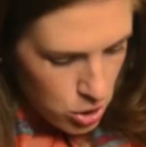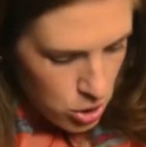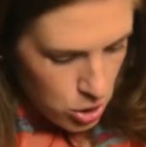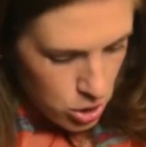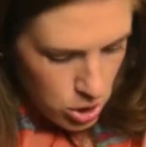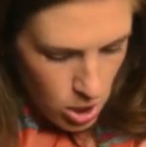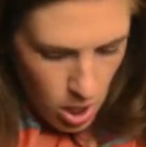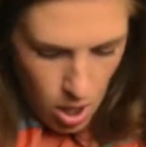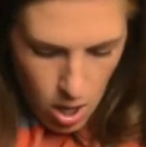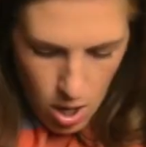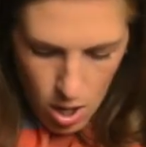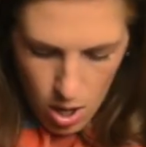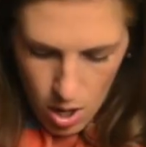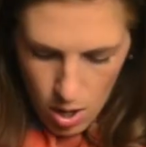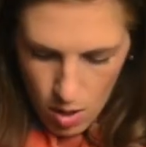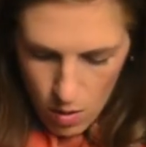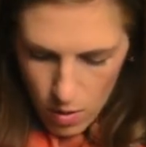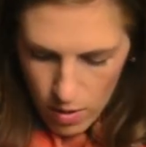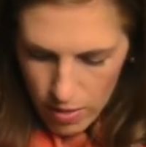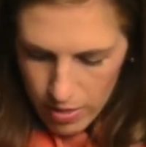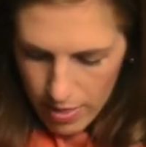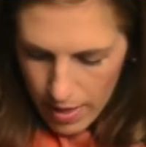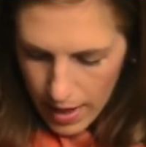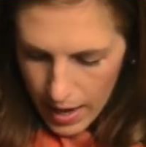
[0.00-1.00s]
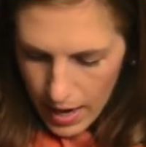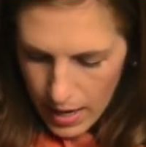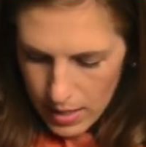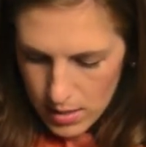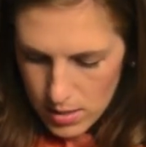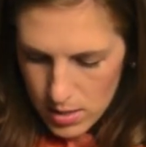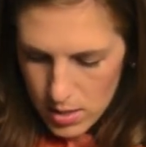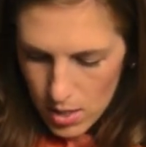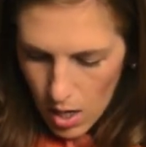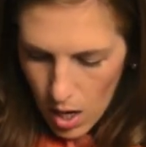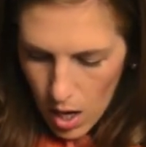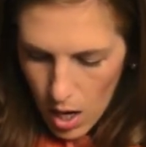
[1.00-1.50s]
So
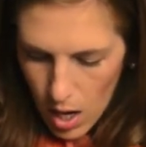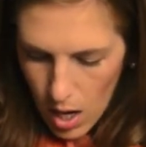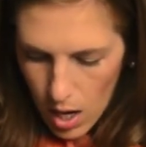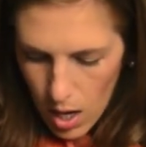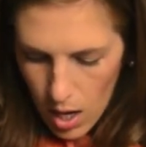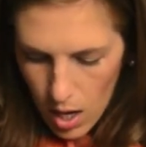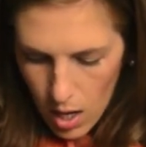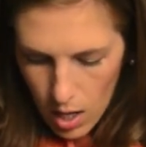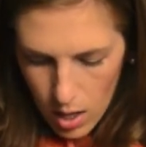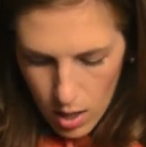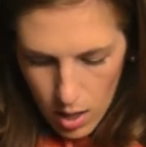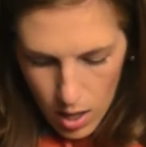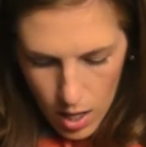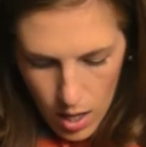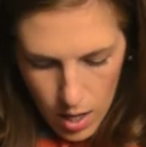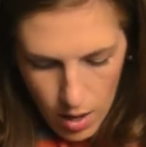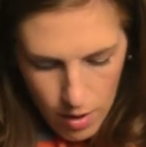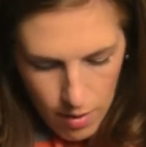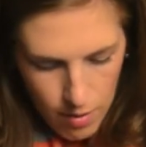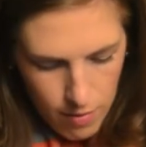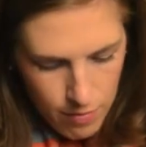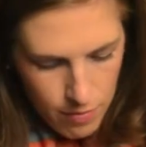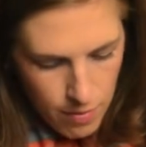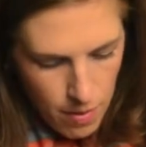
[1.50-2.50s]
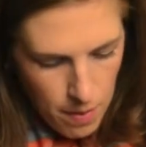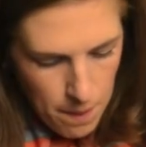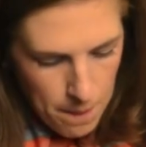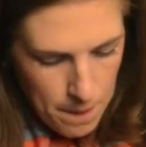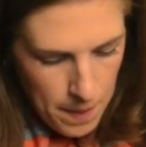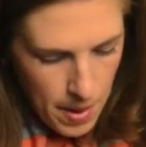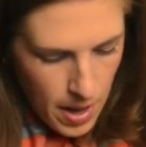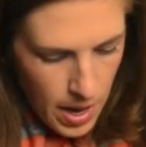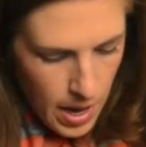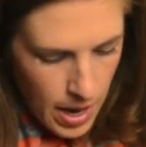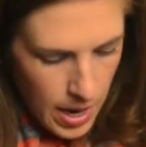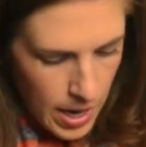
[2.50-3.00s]
that's all of
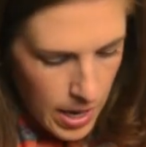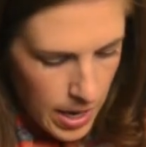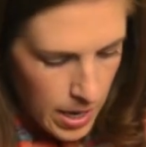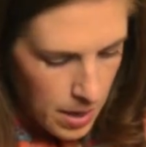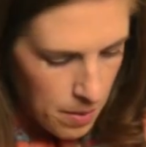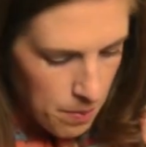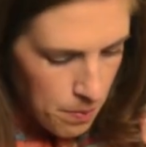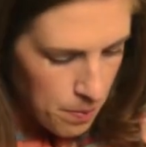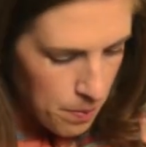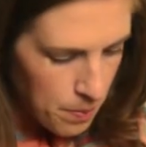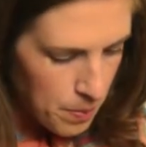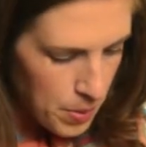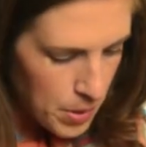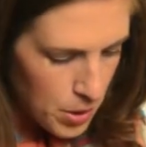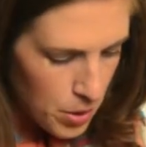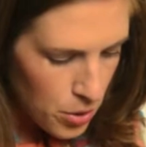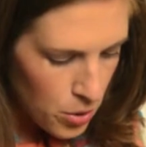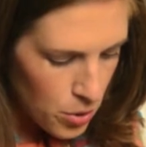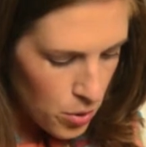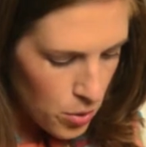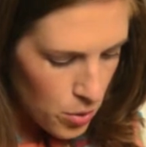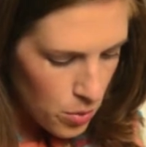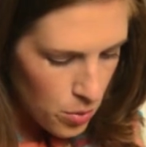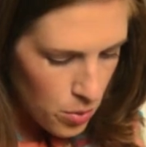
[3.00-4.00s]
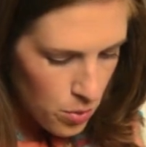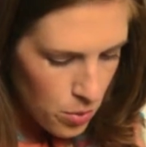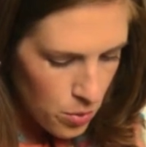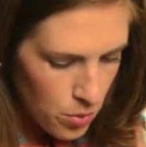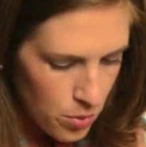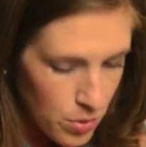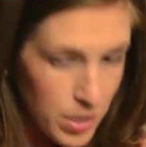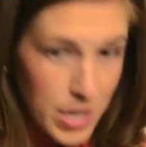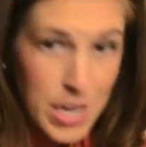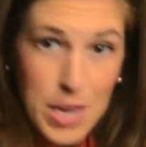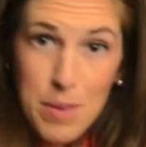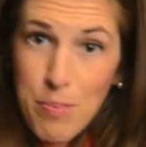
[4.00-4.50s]
my
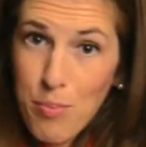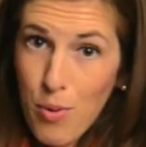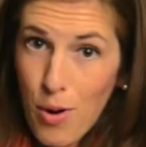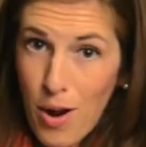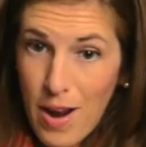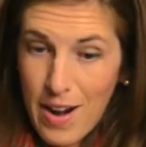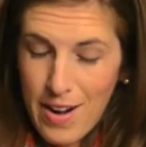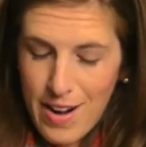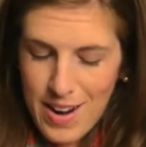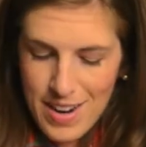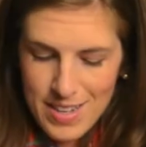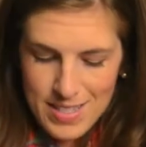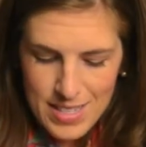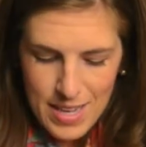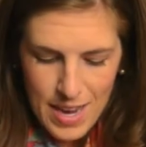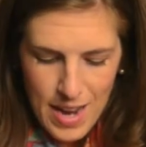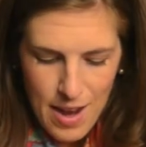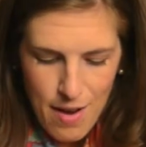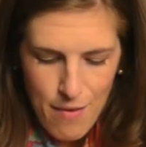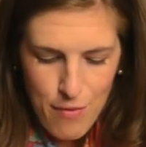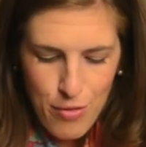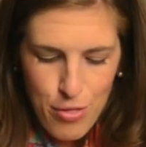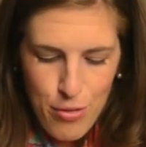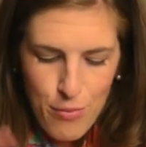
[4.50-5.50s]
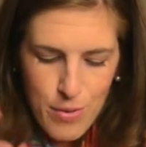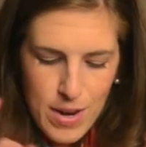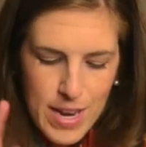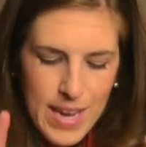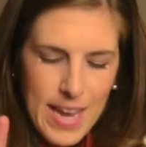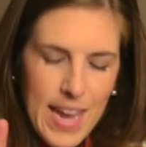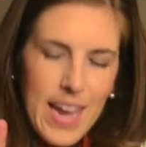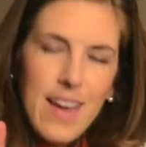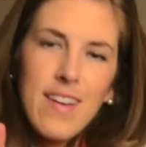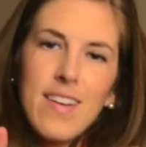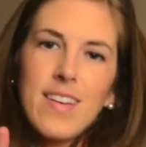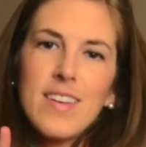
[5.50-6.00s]
beauty products. I have 3
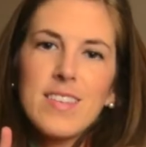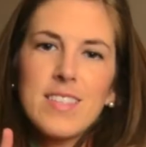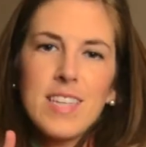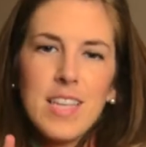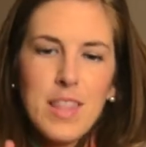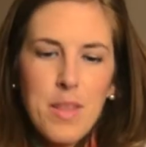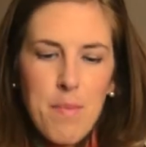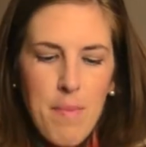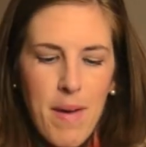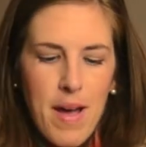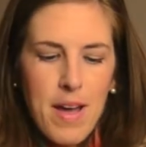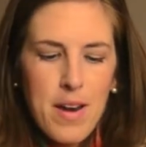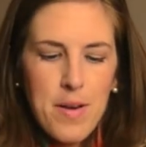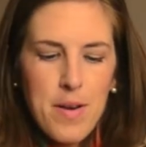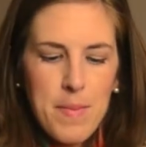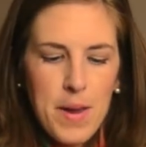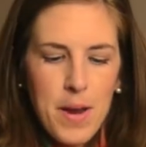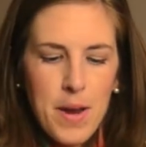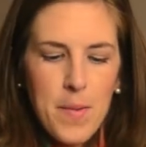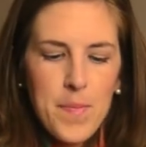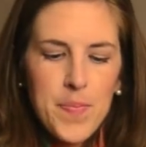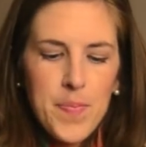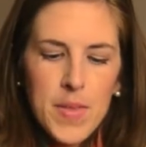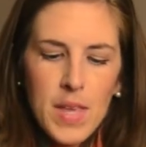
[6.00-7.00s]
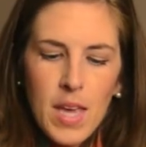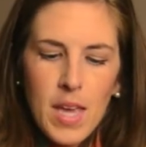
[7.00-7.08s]
candles at the bottom here.